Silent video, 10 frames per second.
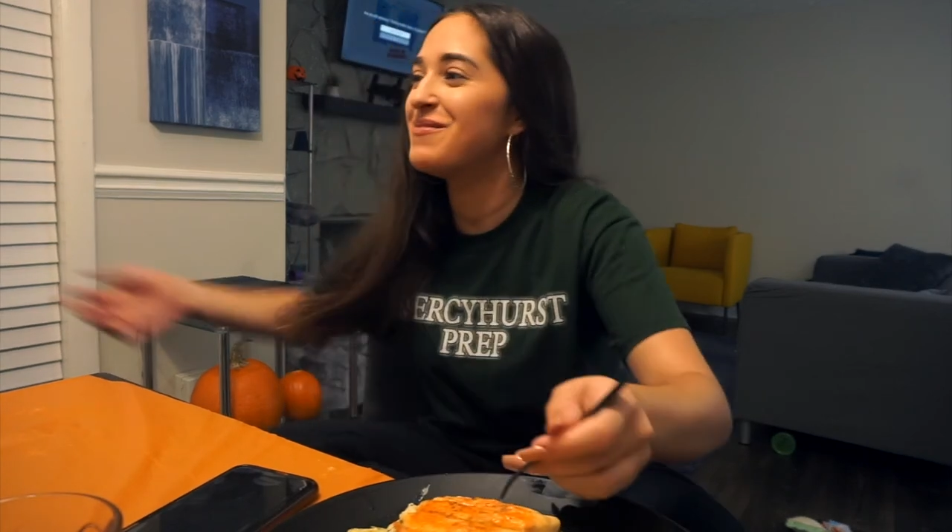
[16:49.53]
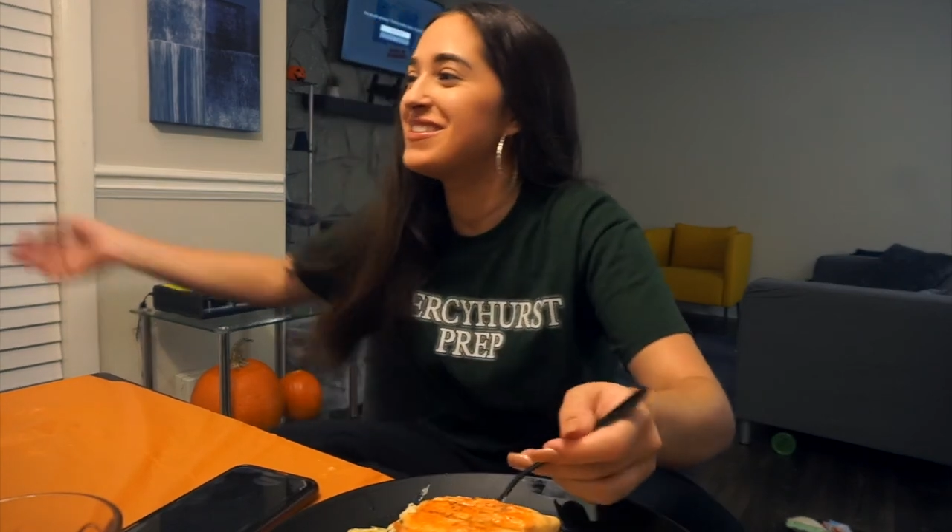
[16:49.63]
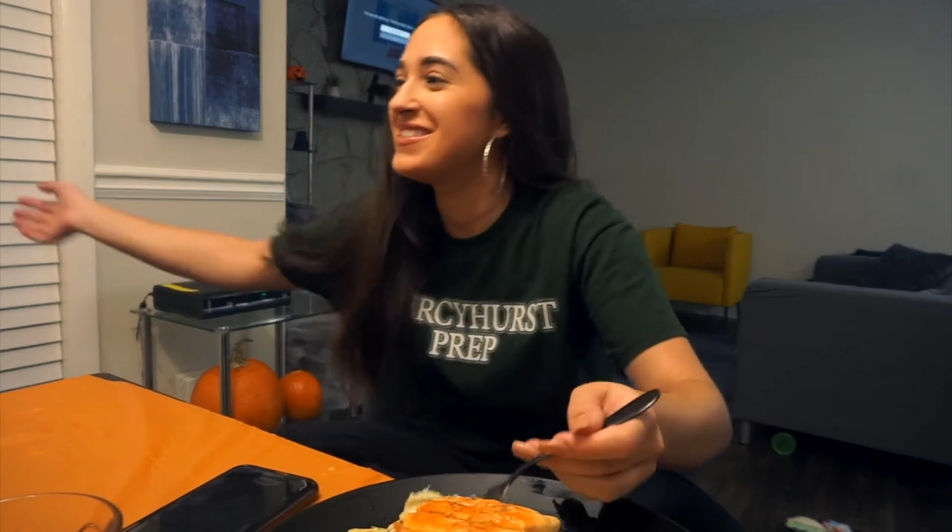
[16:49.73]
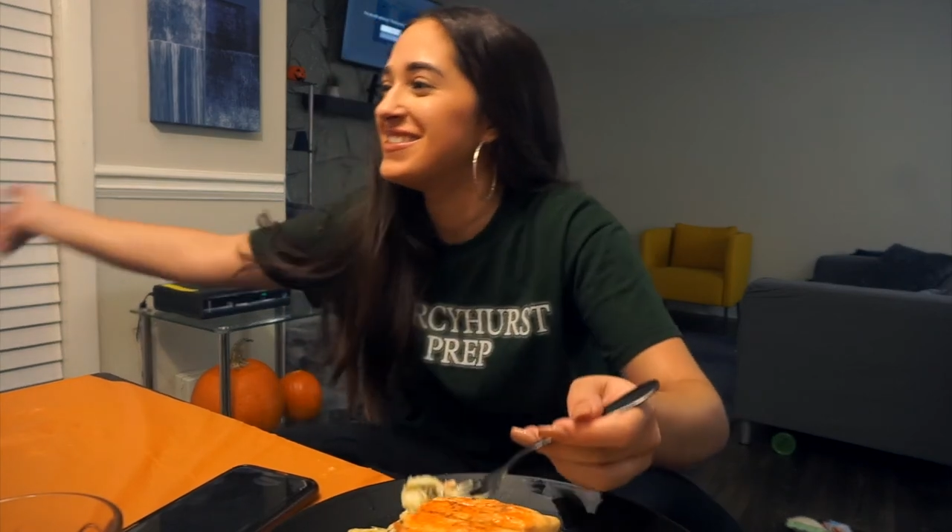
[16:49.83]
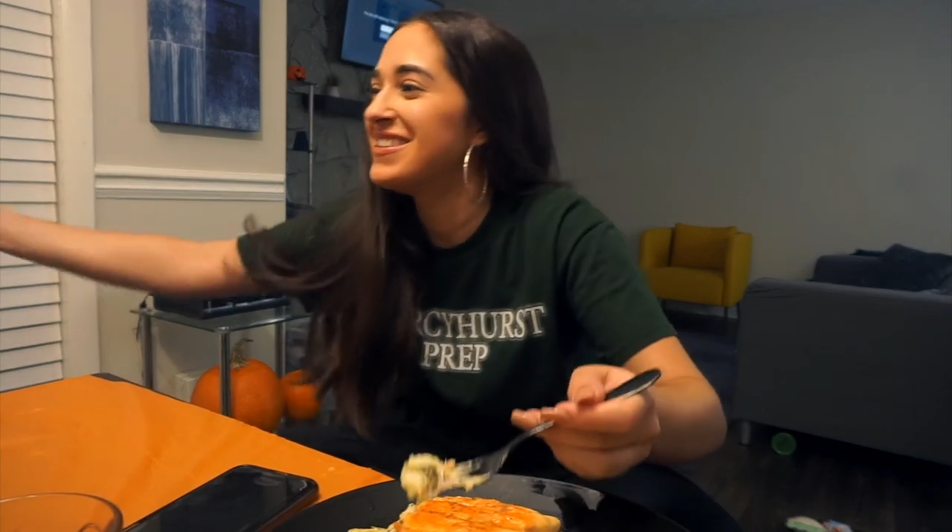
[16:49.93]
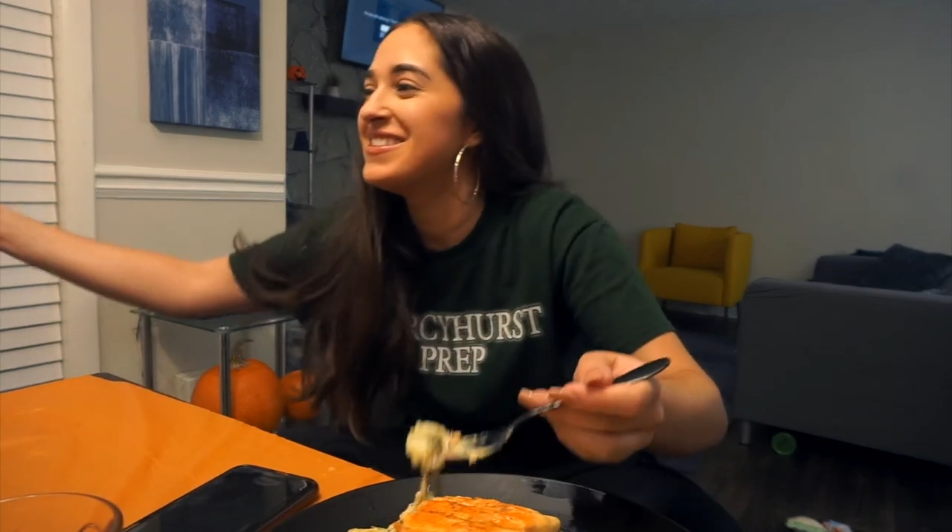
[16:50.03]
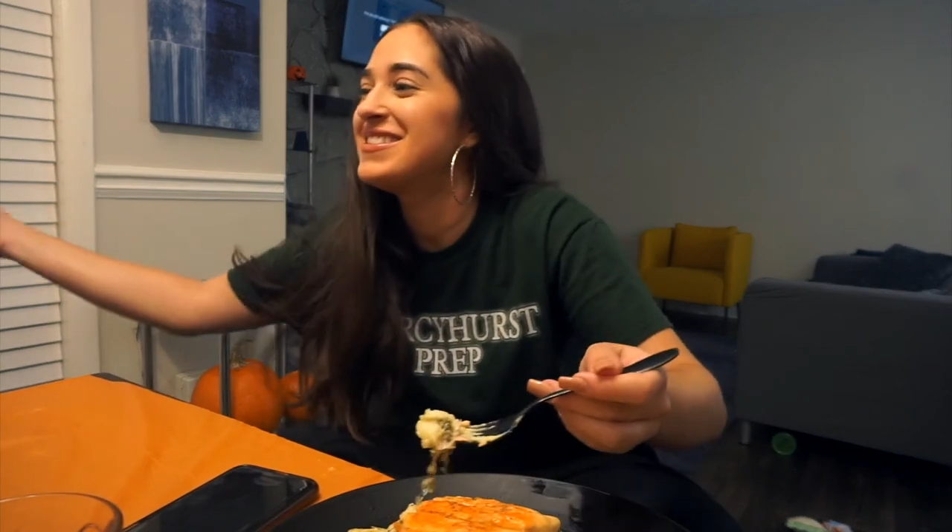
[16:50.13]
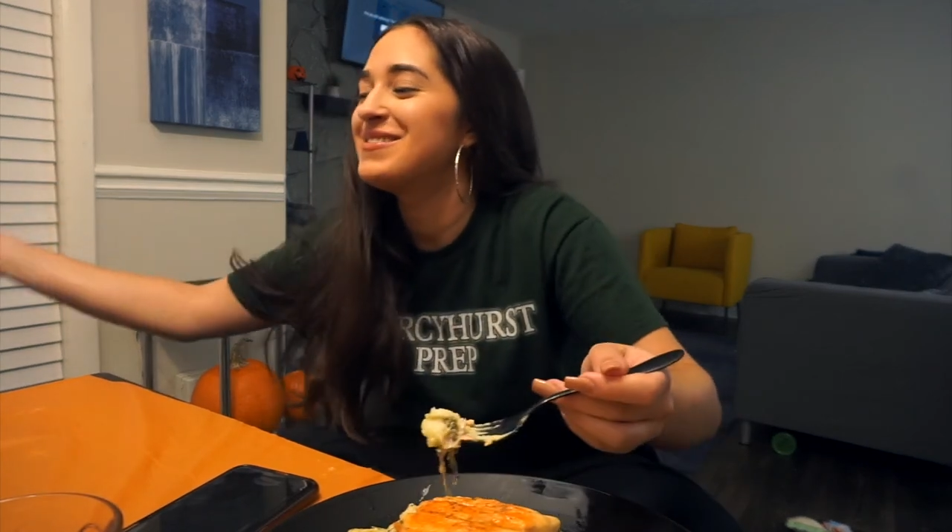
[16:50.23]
the bitches is